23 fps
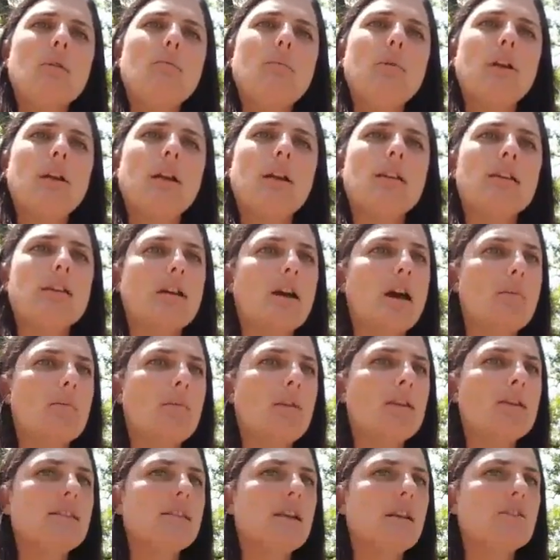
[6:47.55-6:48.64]
Put it in the
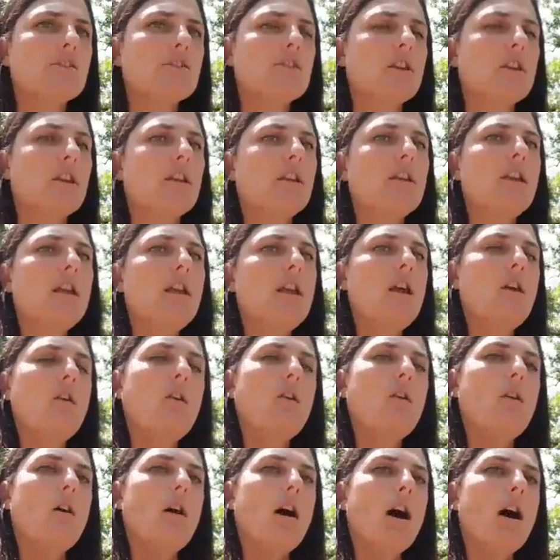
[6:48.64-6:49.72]
comments section,
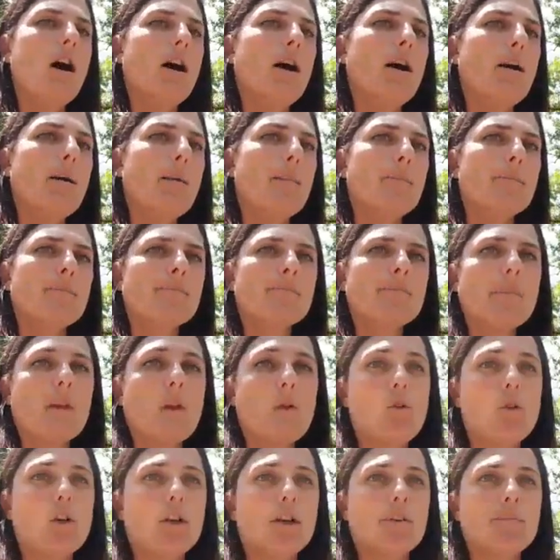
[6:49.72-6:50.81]

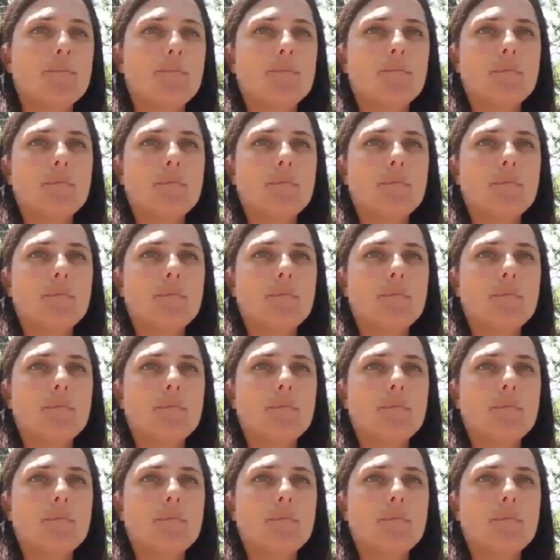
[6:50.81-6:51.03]
or,